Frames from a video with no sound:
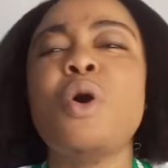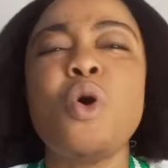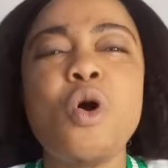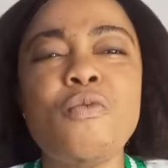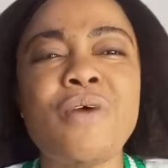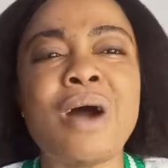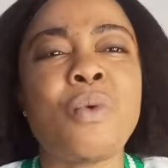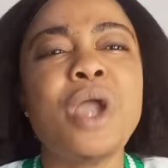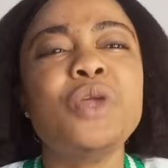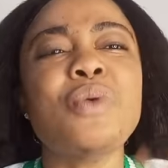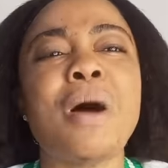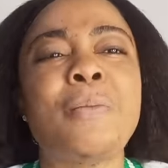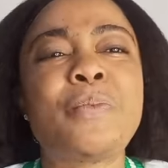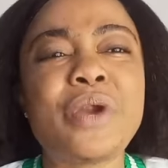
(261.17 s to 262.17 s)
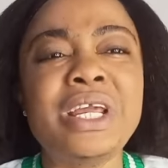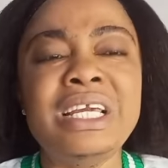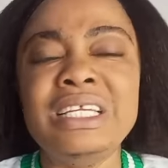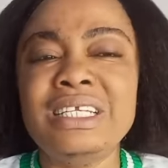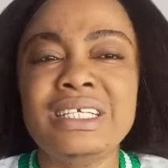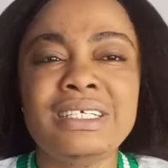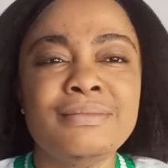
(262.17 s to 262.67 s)
moreover, when you are
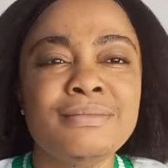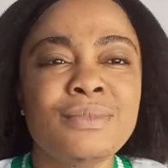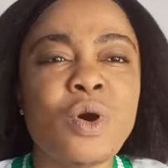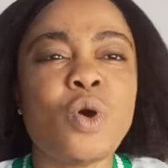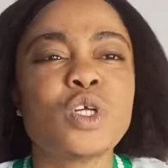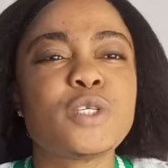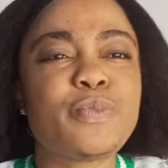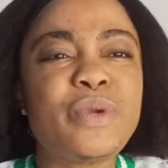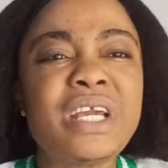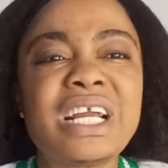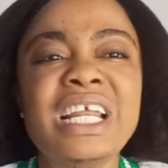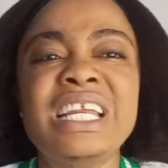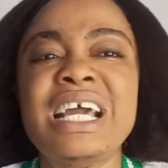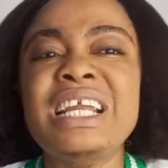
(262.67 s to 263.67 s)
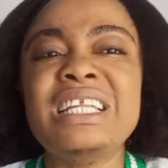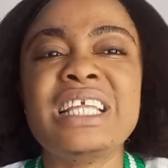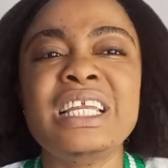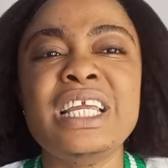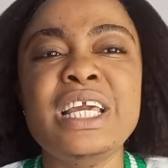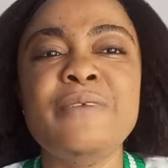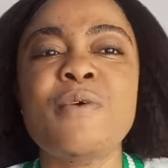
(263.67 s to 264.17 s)
praying or sprinkling
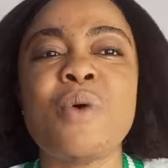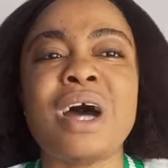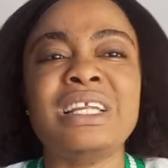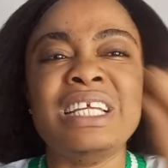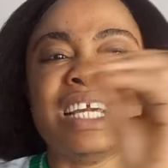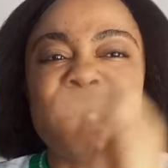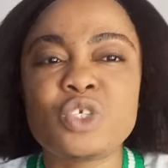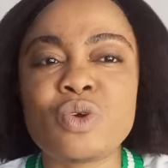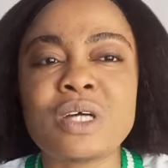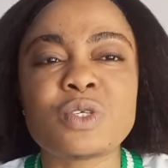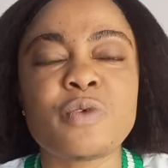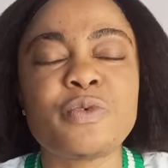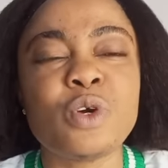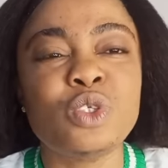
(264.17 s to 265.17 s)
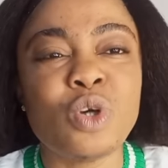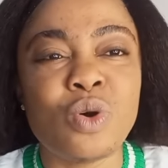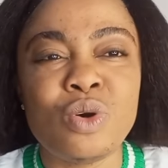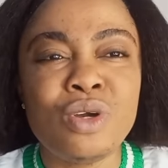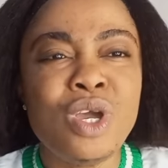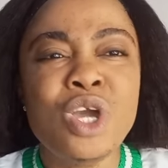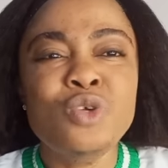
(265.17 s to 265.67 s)
anything evil at the entrance of your
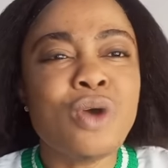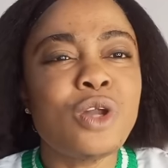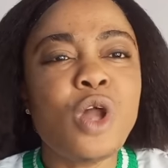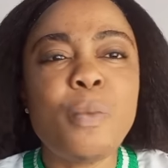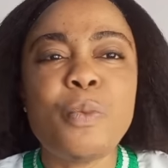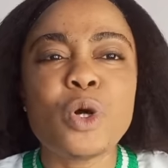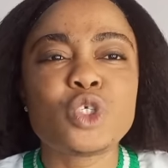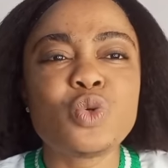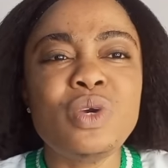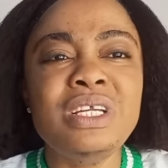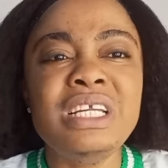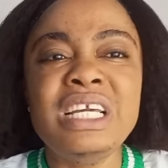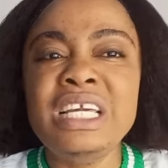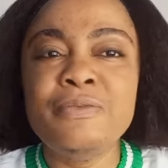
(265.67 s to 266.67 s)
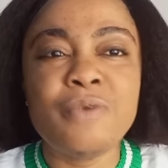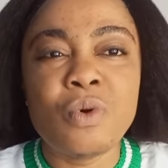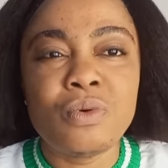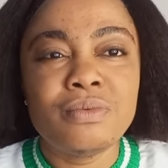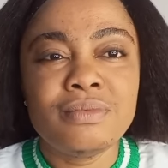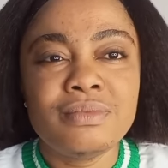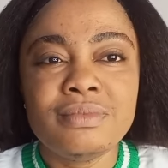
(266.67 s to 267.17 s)
door, you are not pursuing evil.